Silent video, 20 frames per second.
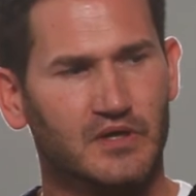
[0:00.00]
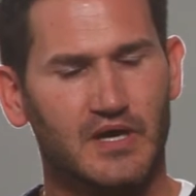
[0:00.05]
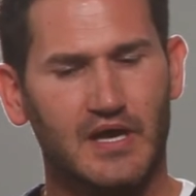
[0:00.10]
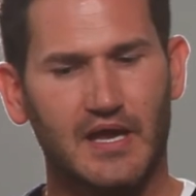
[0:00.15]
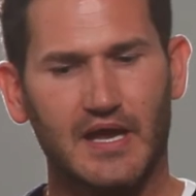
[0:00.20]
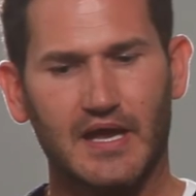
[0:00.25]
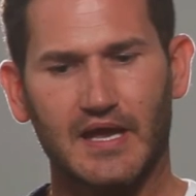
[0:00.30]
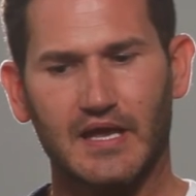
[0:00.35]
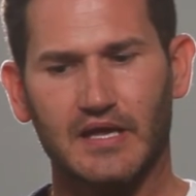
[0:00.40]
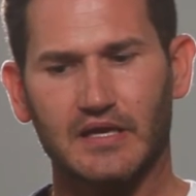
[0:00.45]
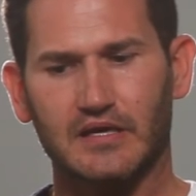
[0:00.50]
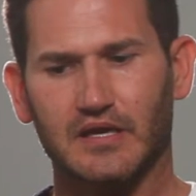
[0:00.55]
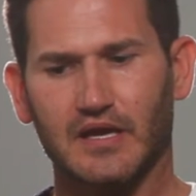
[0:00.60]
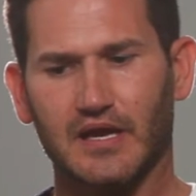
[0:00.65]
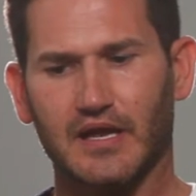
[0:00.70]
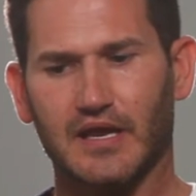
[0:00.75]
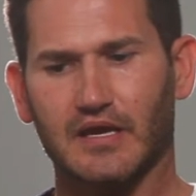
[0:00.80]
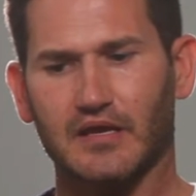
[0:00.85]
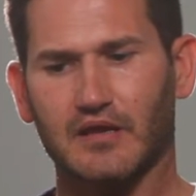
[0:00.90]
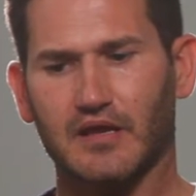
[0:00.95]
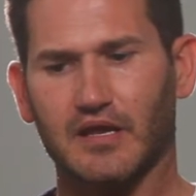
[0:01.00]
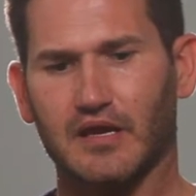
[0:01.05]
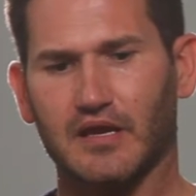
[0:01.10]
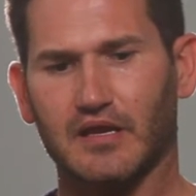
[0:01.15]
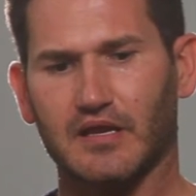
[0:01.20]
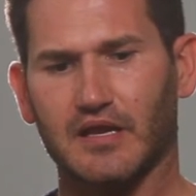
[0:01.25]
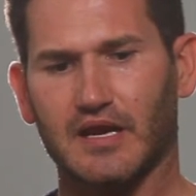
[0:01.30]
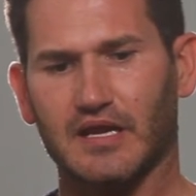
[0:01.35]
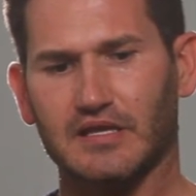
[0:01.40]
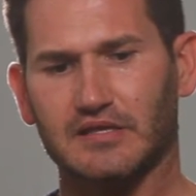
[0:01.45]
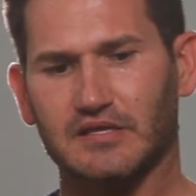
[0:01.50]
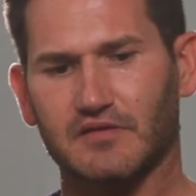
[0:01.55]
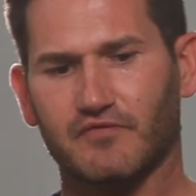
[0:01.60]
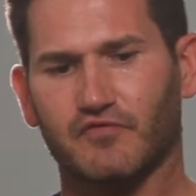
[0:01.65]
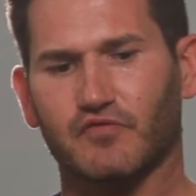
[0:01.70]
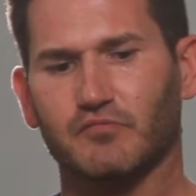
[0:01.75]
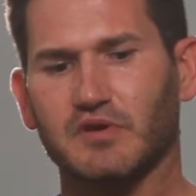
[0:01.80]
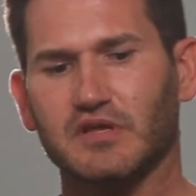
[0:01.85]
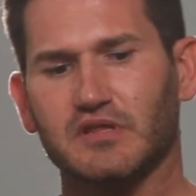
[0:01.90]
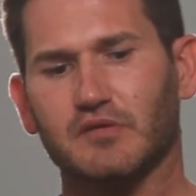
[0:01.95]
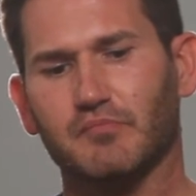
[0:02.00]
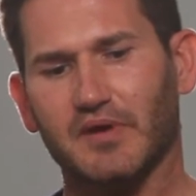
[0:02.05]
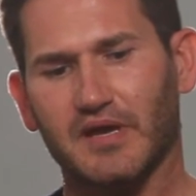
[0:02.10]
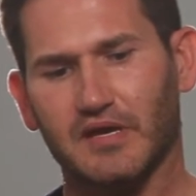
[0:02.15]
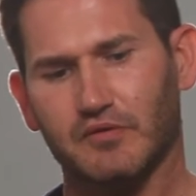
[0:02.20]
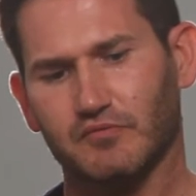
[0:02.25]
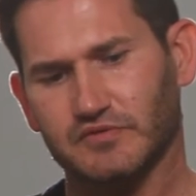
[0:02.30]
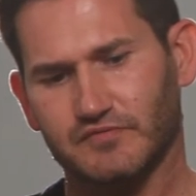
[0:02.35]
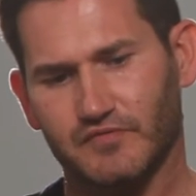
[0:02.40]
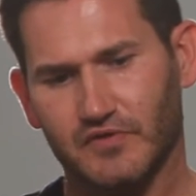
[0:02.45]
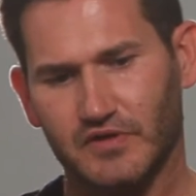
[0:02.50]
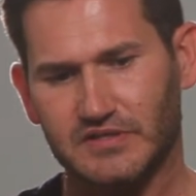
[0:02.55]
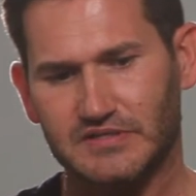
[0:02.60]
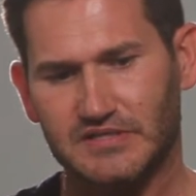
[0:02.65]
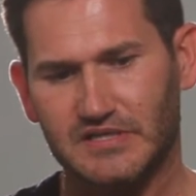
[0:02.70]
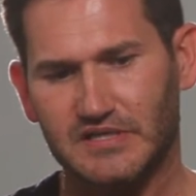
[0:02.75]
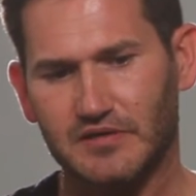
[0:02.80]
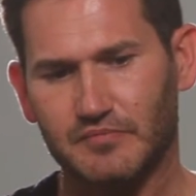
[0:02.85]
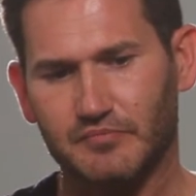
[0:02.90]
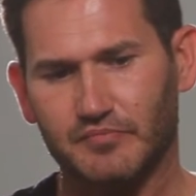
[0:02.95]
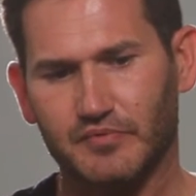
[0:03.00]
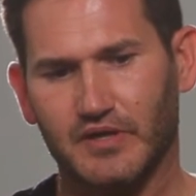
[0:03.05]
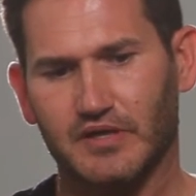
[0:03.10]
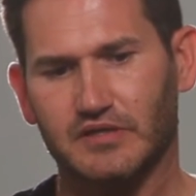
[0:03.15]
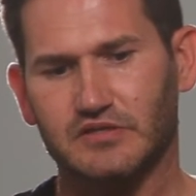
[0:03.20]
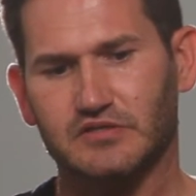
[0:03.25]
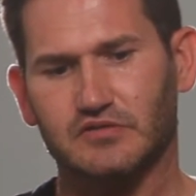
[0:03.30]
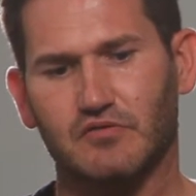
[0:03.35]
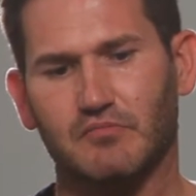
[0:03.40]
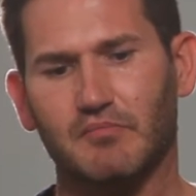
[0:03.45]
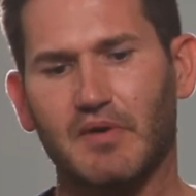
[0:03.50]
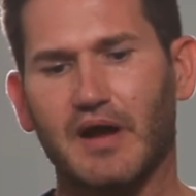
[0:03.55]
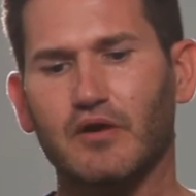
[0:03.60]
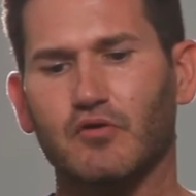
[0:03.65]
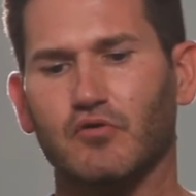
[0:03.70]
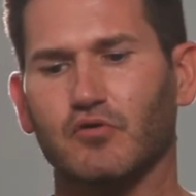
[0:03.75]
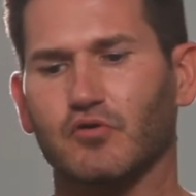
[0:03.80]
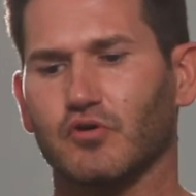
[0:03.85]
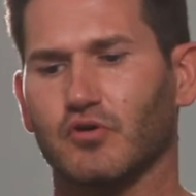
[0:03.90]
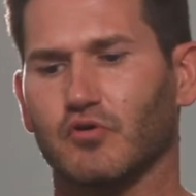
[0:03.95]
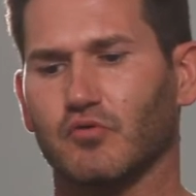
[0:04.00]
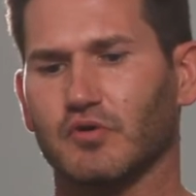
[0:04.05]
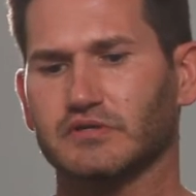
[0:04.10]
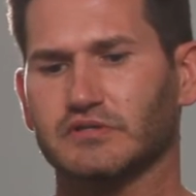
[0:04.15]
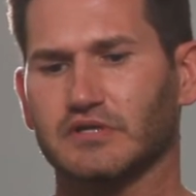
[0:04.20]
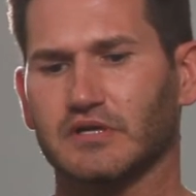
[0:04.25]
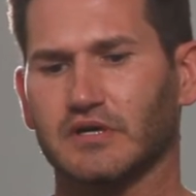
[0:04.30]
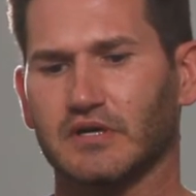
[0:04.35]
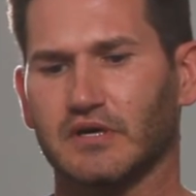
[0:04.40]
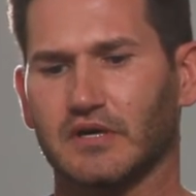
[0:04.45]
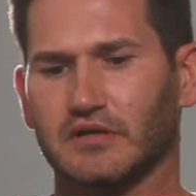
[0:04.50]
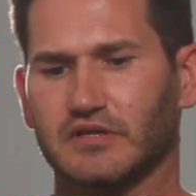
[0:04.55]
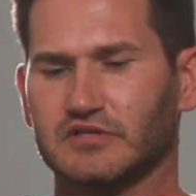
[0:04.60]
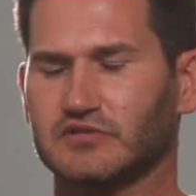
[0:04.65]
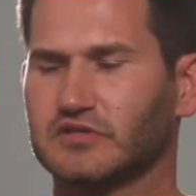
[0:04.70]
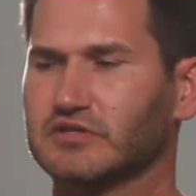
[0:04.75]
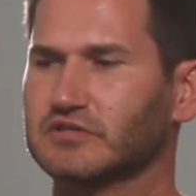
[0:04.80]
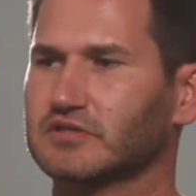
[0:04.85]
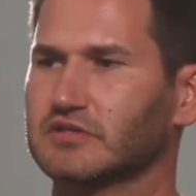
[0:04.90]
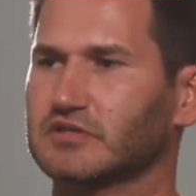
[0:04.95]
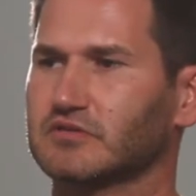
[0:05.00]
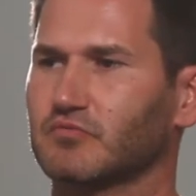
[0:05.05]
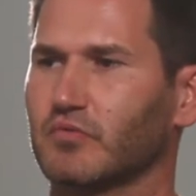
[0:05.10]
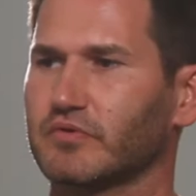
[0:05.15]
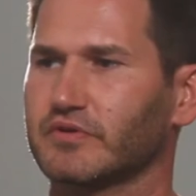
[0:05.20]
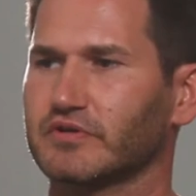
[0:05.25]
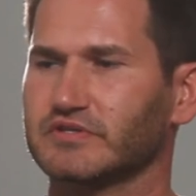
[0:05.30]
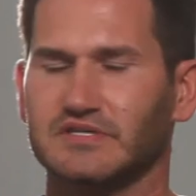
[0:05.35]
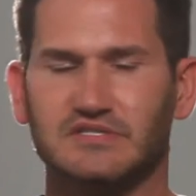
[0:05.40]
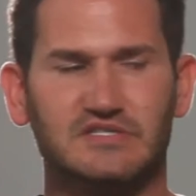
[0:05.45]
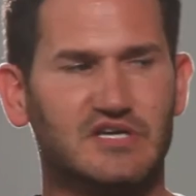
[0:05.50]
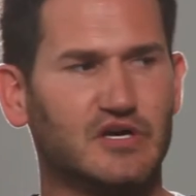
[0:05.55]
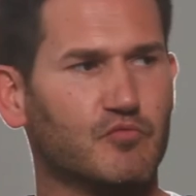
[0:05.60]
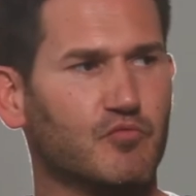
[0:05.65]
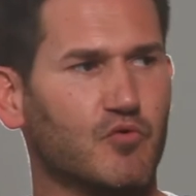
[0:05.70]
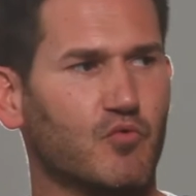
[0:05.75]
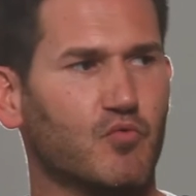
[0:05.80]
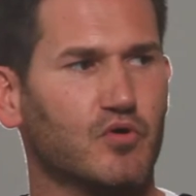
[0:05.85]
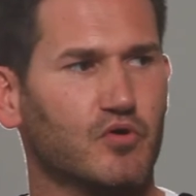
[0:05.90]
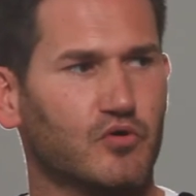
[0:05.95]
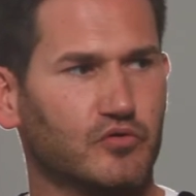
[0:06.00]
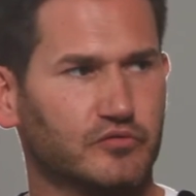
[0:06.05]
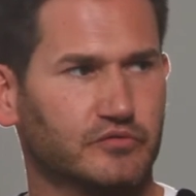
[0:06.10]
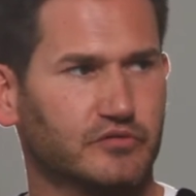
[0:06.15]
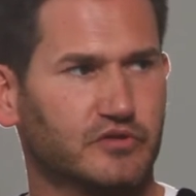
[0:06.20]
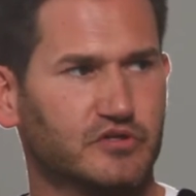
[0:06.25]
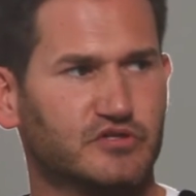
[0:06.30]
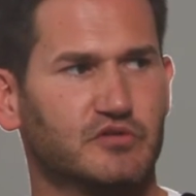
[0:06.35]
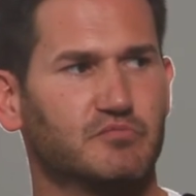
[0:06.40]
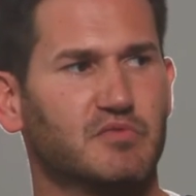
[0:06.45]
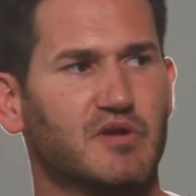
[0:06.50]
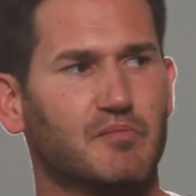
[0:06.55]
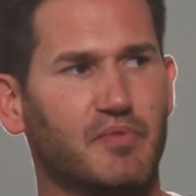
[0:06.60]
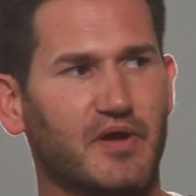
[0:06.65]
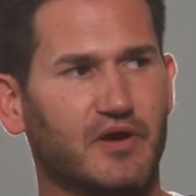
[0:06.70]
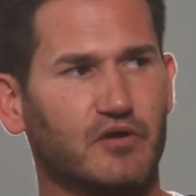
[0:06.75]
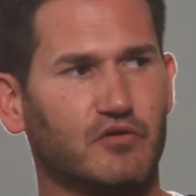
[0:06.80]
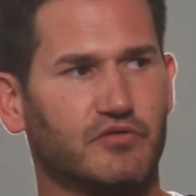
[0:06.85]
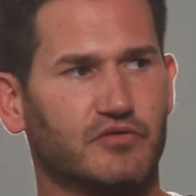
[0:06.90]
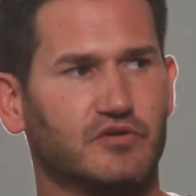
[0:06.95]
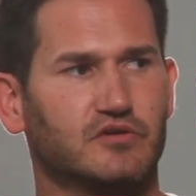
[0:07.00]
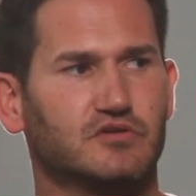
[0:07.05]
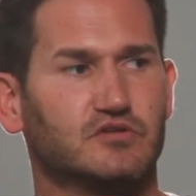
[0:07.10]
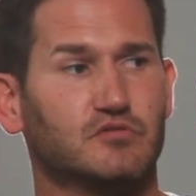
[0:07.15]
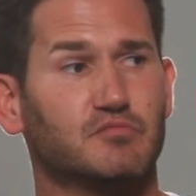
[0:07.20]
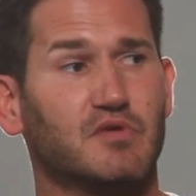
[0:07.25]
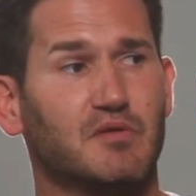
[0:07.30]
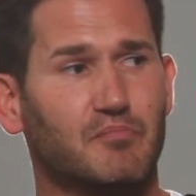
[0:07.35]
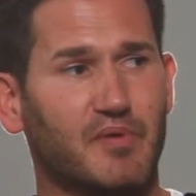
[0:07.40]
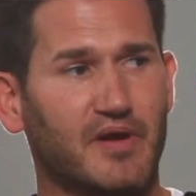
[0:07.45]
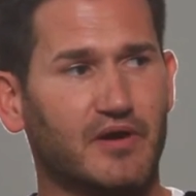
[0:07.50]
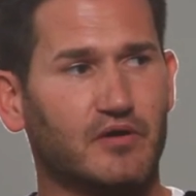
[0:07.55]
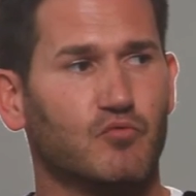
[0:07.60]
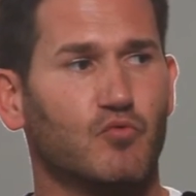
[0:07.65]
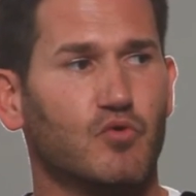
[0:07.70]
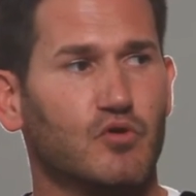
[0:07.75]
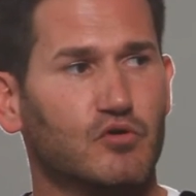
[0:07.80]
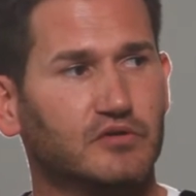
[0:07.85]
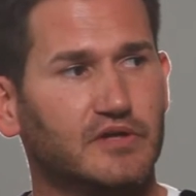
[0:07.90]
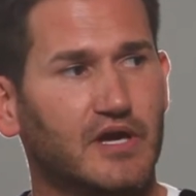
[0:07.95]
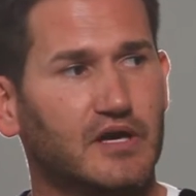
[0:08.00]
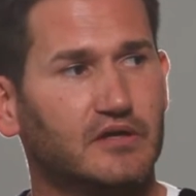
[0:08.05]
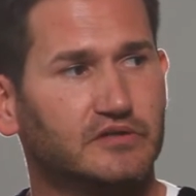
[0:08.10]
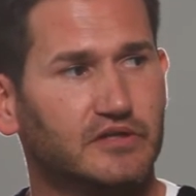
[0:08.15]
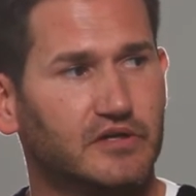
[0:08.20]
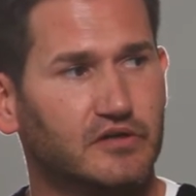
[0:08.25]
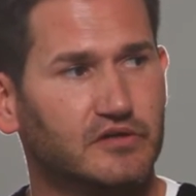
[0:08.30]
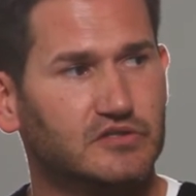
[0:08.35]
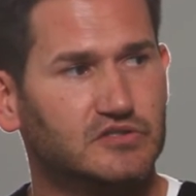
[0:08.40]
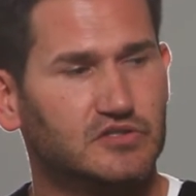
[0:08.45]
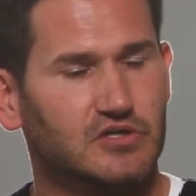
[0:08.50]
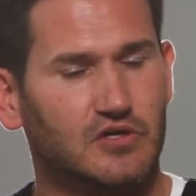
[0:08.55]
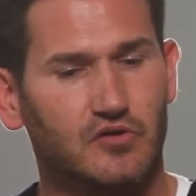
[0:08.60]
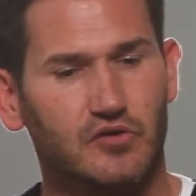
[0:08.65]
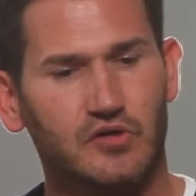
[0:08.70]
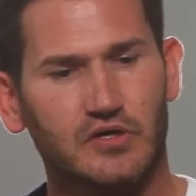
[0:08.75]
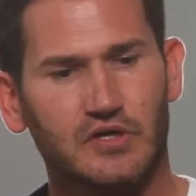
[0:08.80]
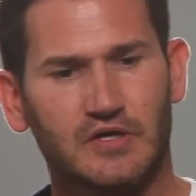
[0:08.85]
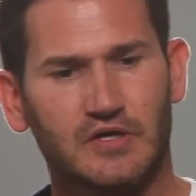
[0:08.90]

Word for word: And and and and I think for me, the pain was very deep. And so my whole goal was: this is a, there's a terrible world. There should be a better. There should be a better world out there. And so